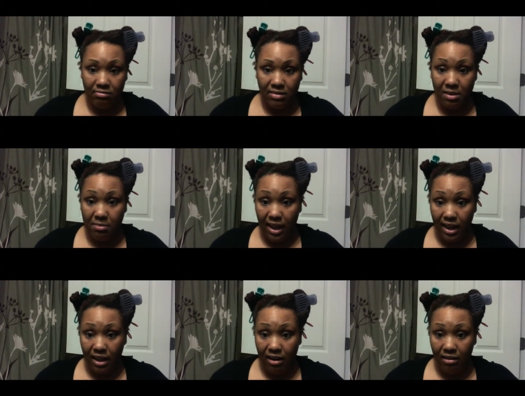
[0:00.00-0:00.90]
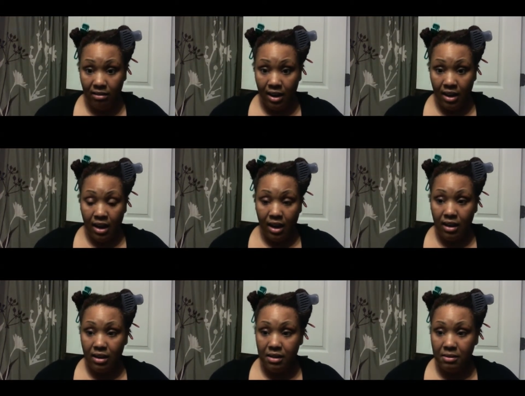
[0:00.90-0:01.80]
in my hair
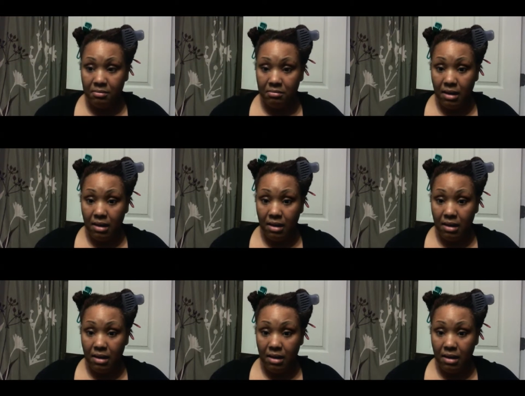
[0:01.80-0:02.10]
um,